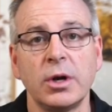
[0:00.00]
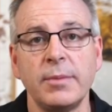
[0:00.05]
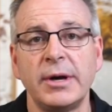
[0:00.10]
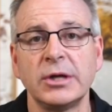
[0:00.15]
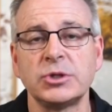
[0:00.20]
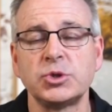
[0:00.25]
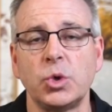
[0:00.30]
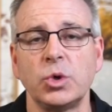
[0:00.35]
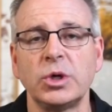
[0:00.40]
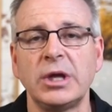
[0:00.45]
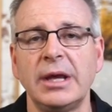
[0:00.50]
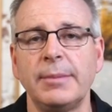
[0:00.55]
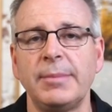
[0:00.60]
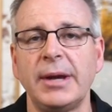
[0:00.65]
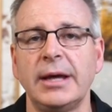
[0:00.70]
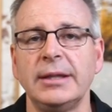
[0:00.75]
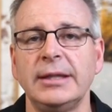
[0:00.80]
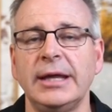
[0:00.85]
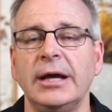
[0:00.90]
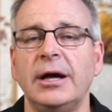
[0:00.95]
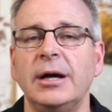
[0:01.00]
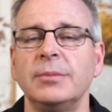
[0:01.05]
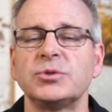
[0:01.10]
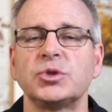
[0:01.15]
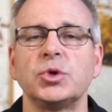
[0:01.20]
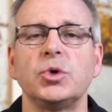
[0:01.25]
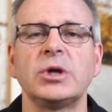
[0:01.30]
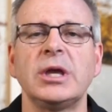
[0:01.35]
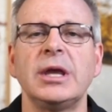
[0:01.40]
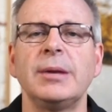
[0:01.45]
am I talking about there? I'm
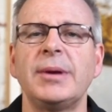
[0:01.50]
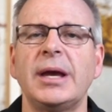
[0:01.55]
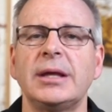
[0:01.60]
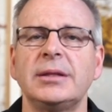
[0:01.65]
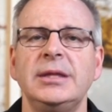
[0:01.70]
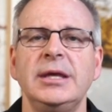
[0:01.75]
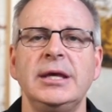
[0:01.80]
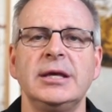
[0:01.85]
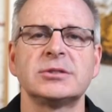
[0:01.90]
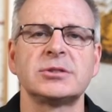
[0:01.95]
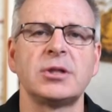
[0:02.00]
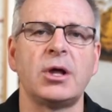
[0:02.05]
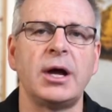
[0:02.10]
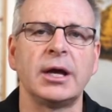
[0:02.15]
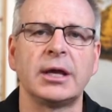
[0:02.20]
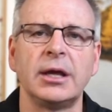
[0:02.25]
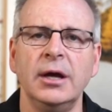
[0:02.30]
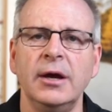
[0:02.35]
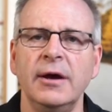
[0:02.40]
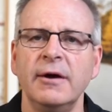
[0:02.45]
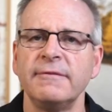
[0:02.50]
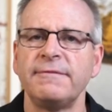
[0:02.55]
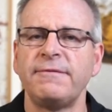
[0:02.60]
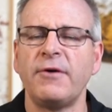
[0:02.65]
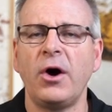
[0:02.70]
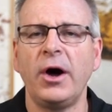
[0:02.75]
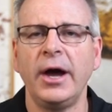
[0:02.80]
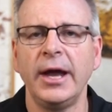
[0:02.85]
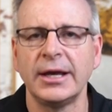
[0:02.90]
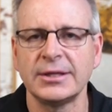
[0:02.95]
talking about things like
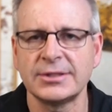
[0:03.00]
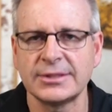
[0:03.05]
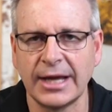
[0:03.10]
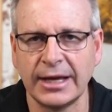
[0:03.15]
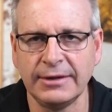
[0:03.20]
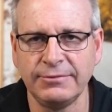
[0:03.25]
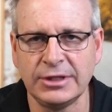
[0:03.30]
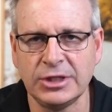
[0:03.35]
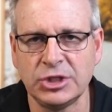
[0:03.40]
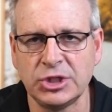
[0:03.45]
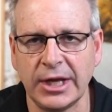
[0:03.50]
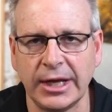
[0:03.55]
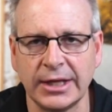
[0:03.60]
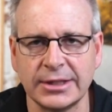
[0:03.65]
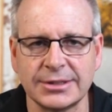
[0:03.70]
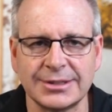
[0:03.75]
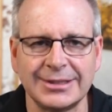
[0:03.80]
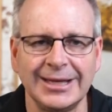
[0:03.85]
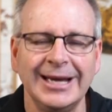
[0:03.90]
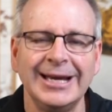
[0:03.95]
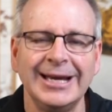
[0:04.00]
fire safety checks,